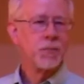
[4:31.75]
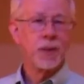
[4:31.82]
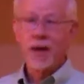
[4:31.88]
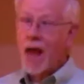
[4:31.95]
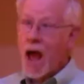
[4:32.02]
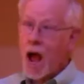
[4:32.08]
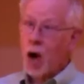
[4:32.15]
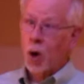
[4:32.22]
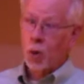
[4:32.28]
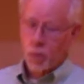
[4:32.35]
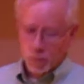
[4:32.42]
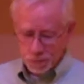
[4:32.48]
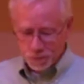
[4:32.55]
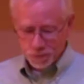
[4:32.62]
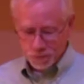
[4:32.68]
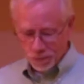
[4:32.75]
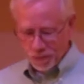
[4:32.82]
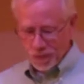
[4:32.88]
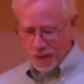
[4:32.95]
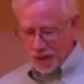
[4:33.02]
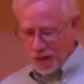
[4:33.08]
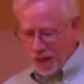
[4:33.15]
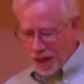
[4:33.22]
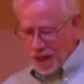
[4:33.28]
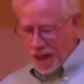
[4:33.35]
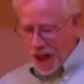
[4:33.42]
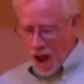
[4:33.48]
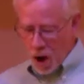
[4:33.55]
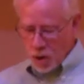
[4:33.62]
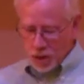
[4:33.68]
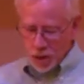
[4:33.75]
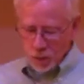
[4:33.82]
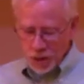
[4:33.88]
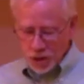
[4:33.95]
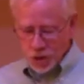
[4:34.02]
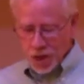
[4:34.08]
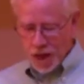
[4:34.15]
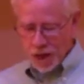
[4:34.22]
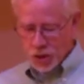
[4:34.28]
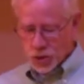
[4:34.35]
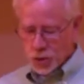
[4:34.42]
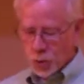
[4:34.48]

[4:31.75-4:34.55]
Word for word: But how? How can we change the